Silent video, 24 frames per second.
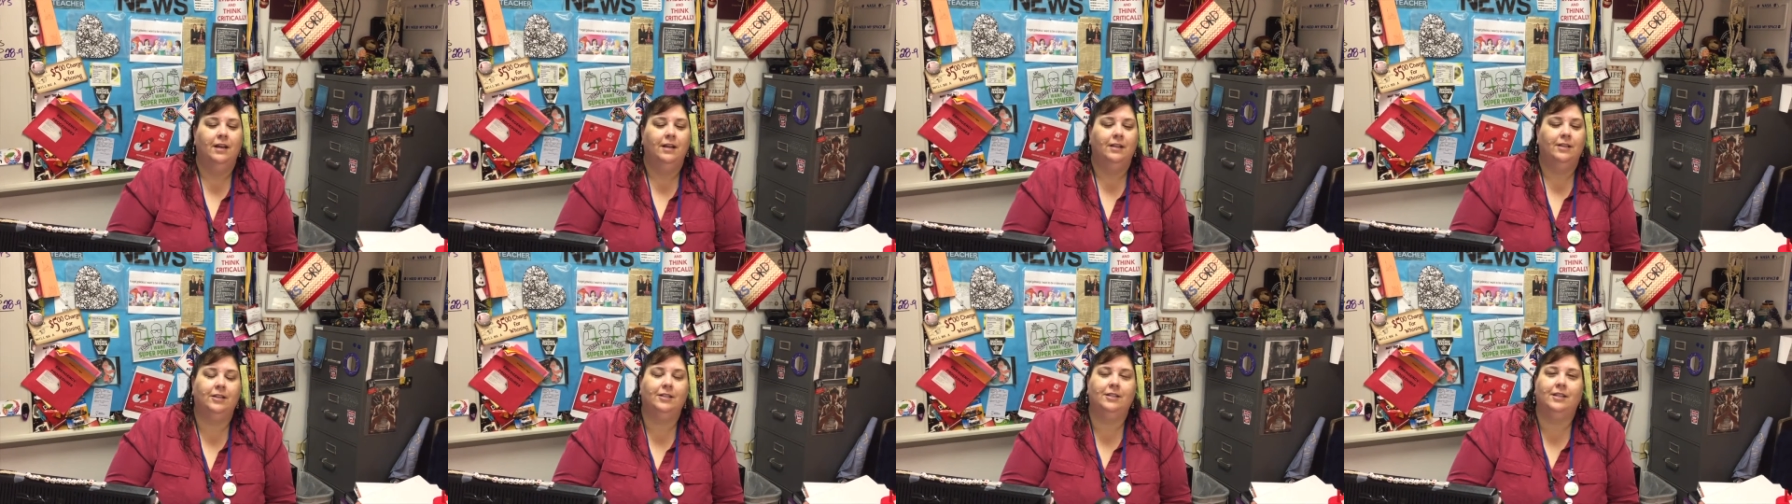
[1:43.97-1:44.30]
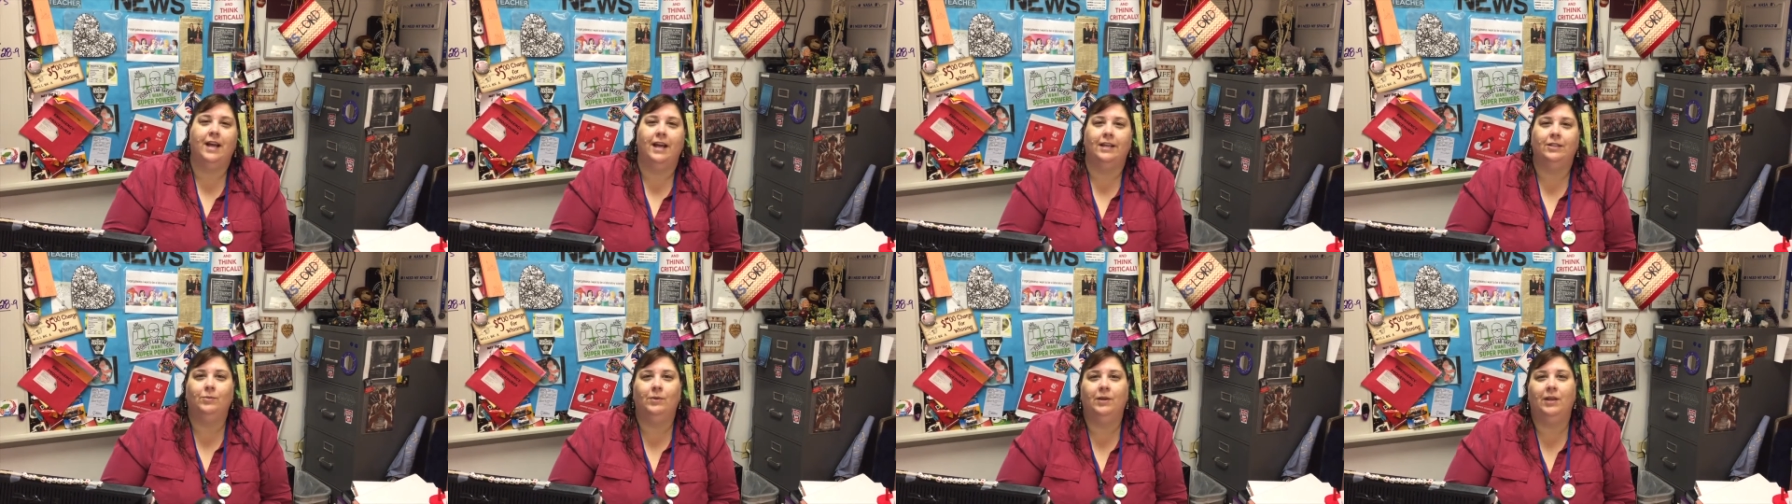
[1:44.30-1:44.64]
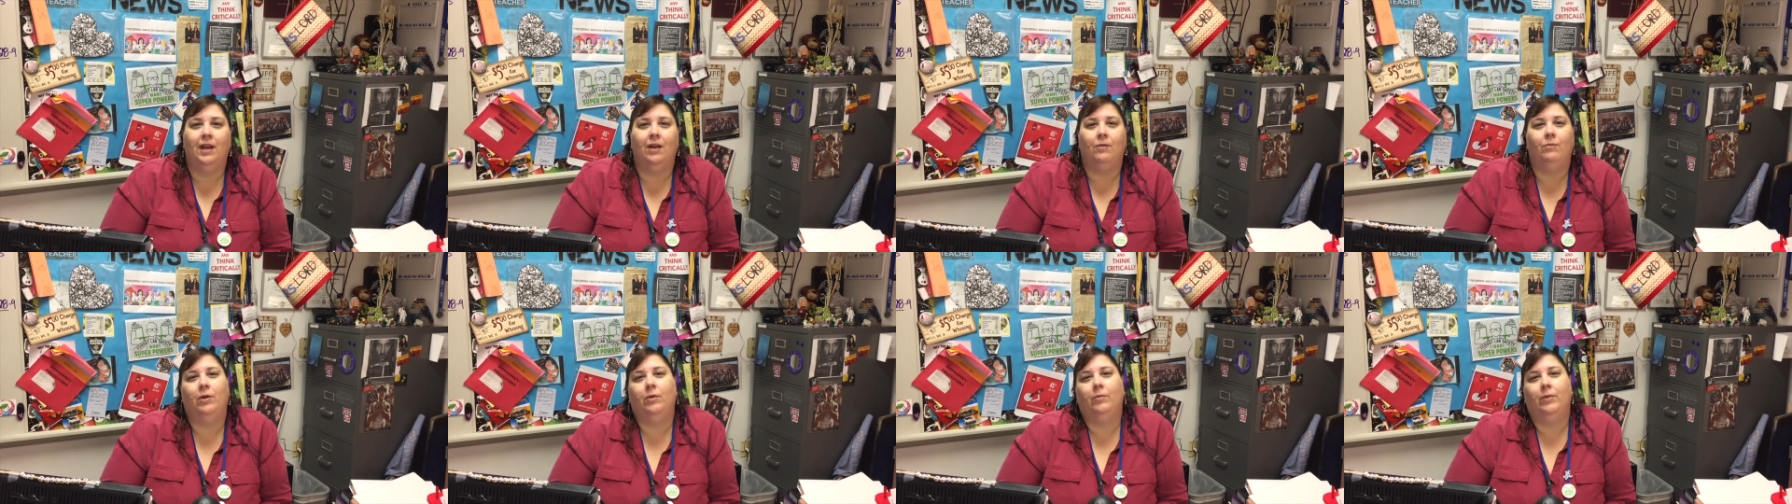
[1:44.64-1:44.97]
Just last
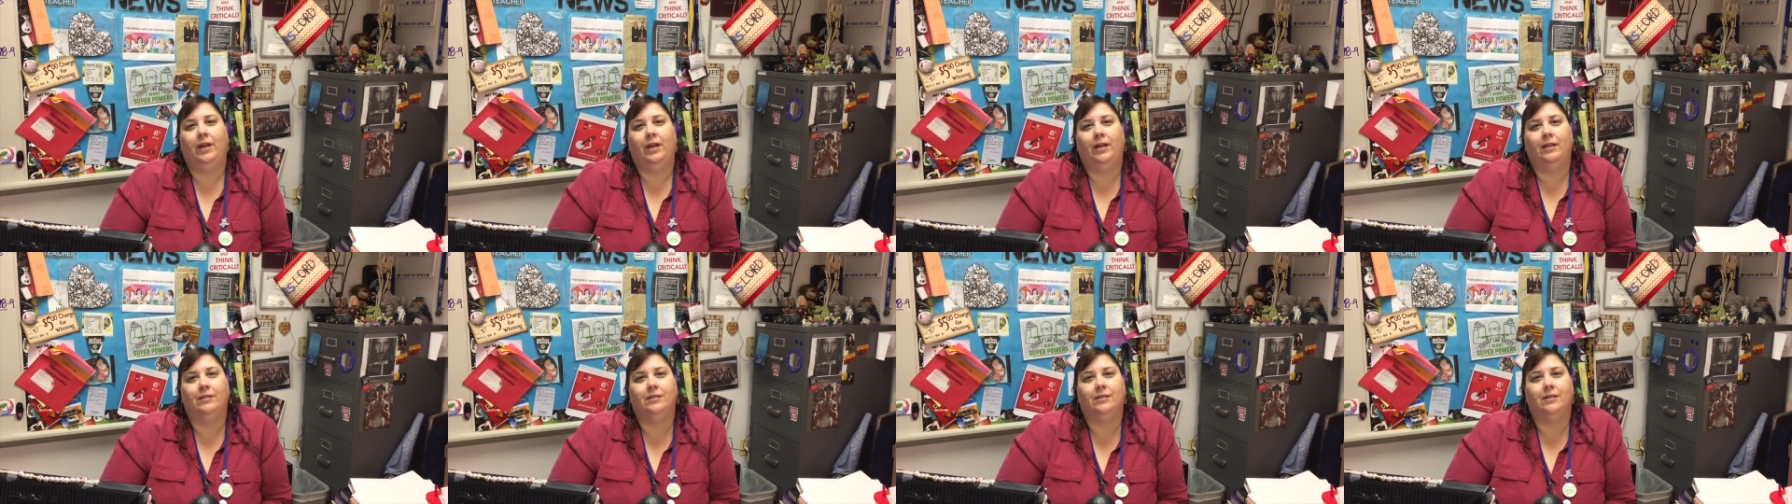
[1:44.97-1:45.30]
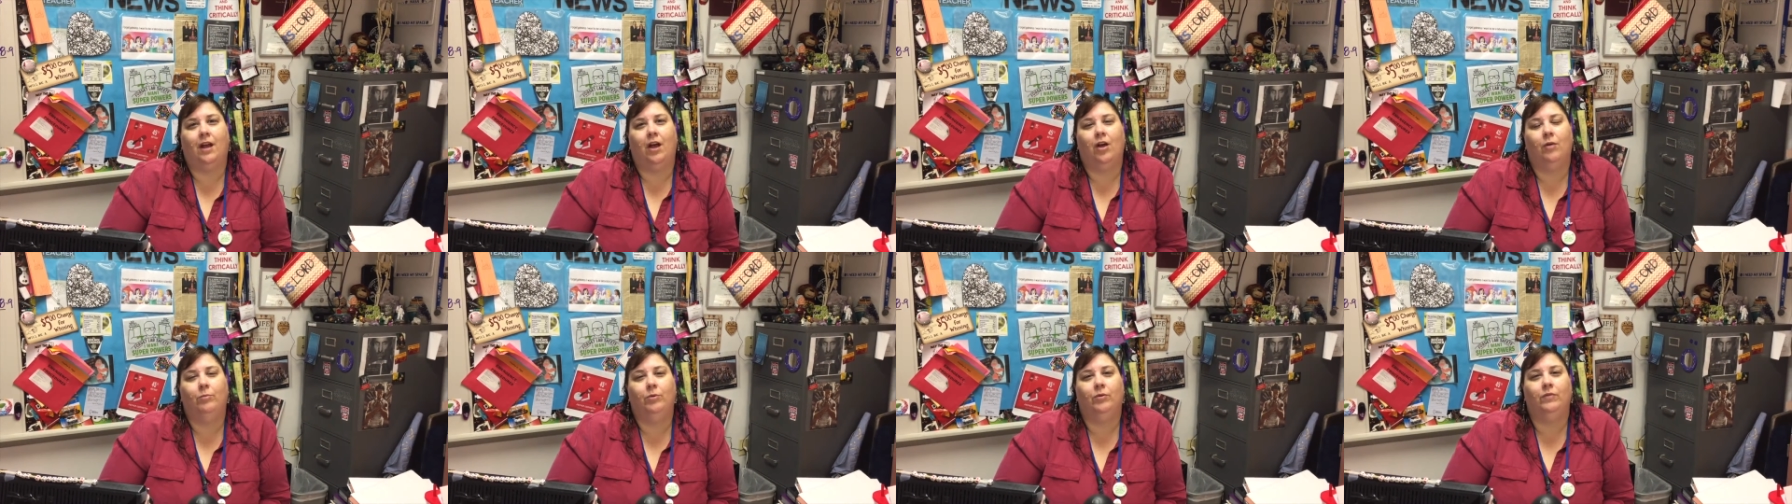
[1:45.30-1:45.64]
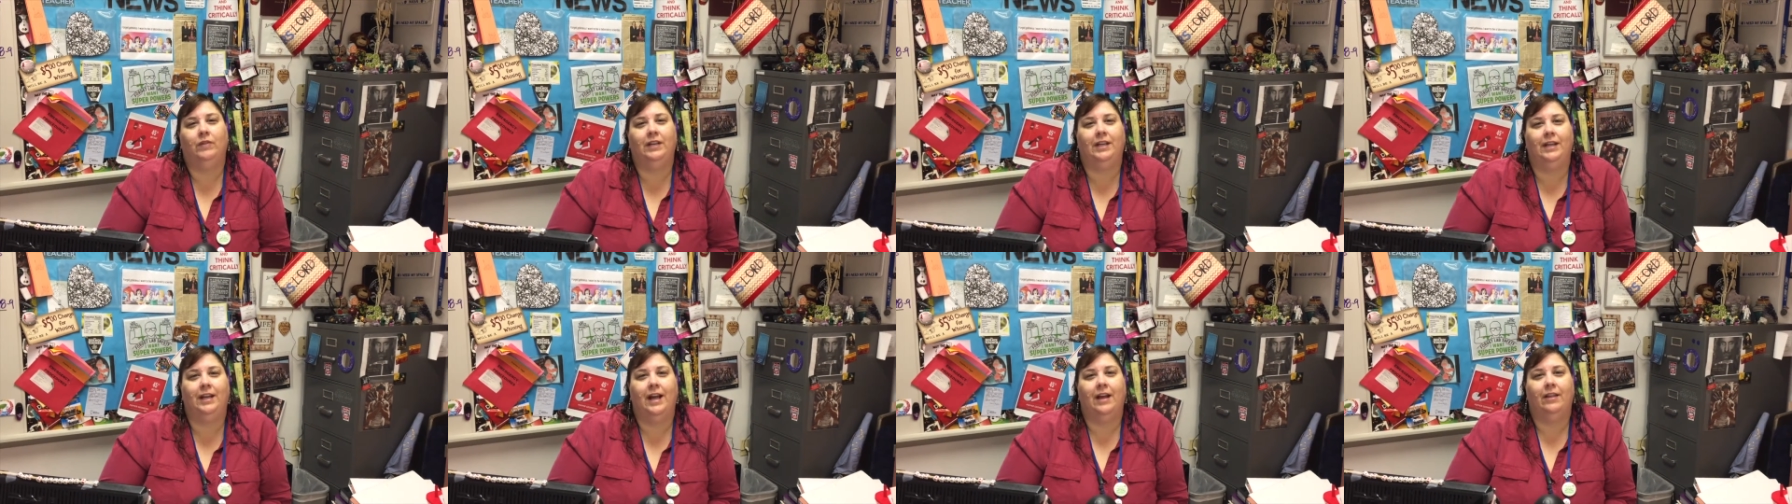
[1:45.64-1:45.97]
weekend we went and saw a
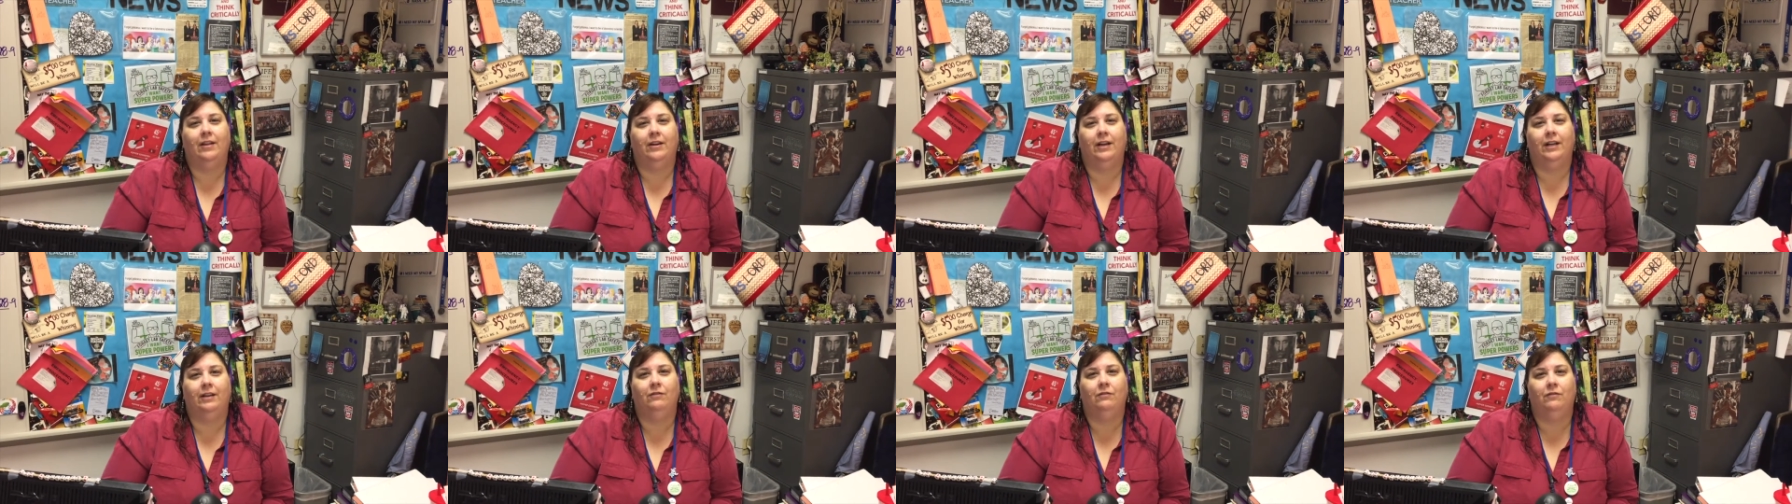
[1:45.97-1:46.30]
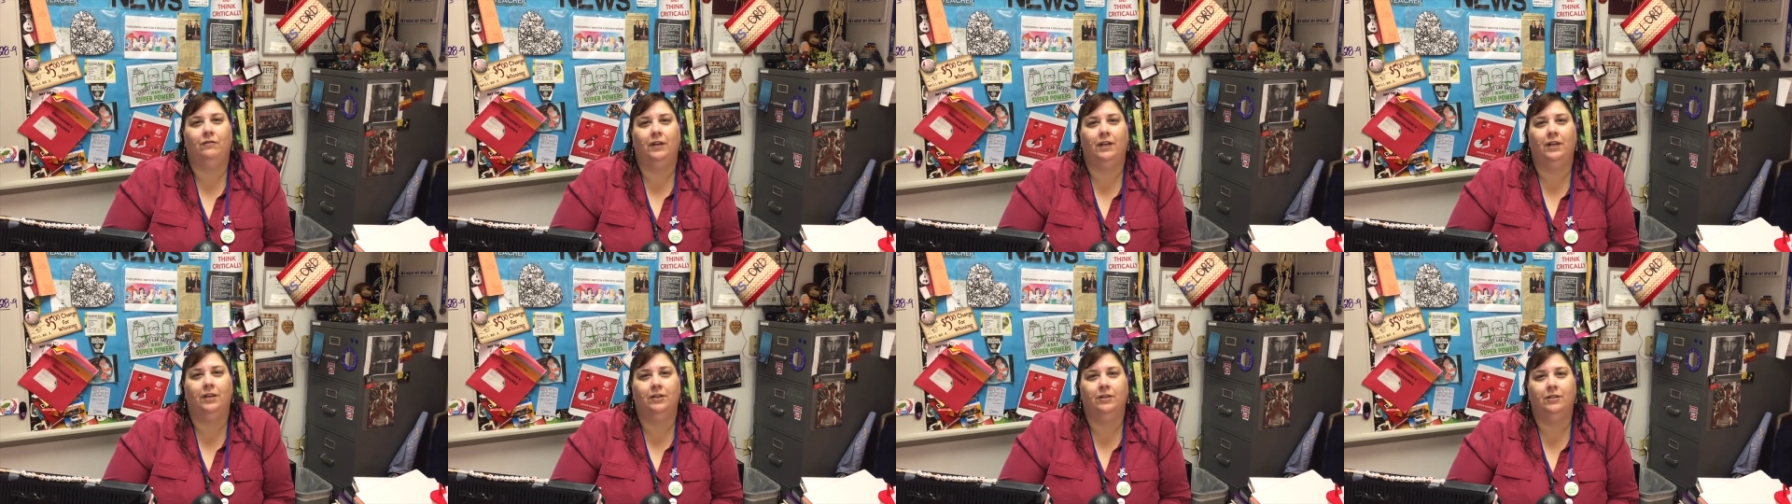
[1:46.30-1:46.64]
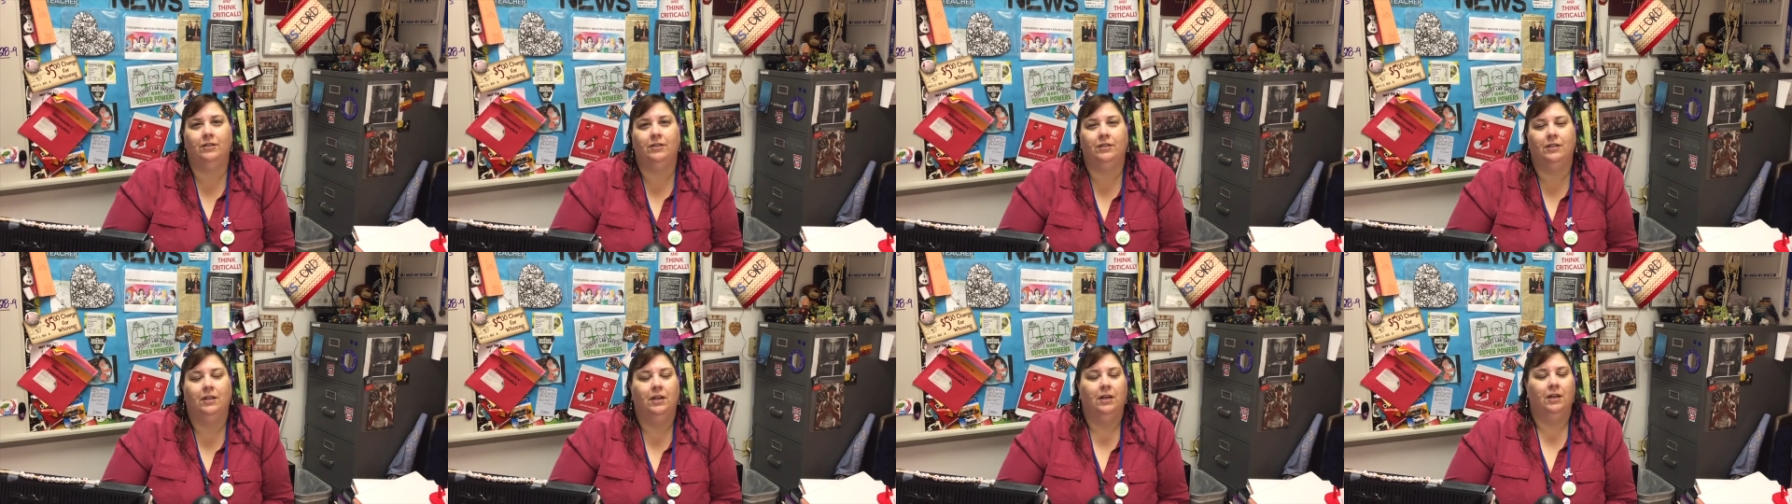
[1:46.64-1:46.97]
movie together, Hidden
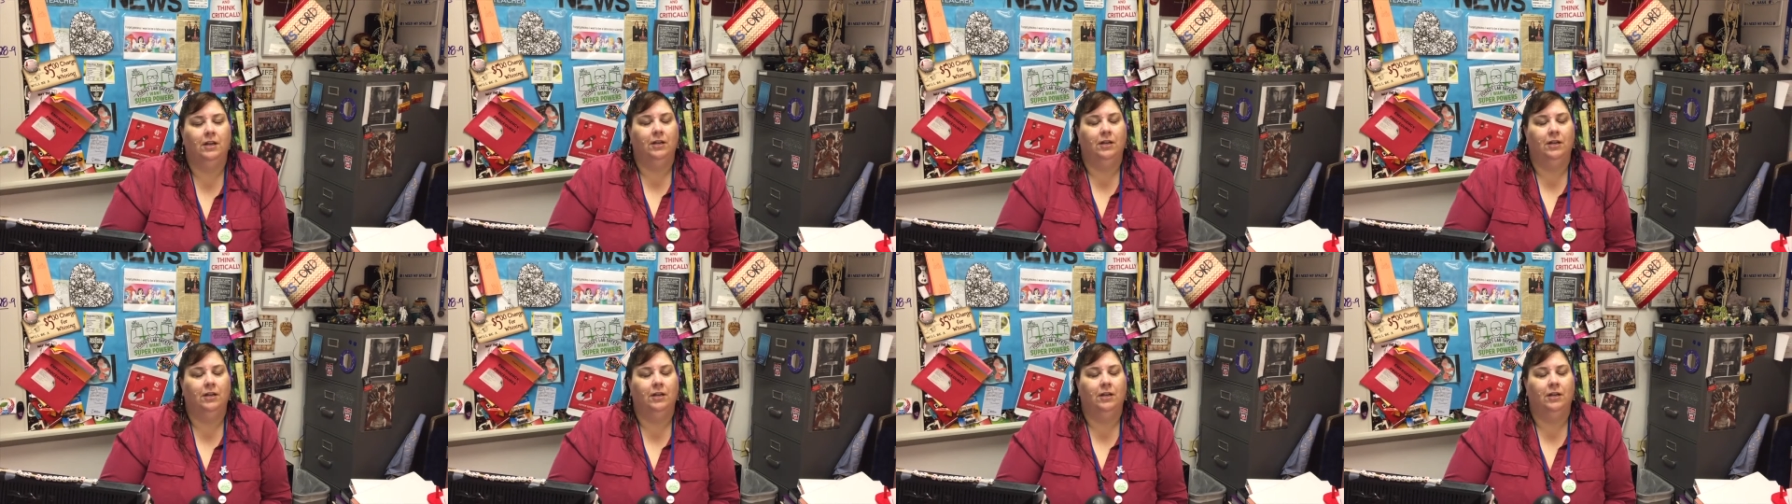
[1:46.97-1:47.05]
Figures.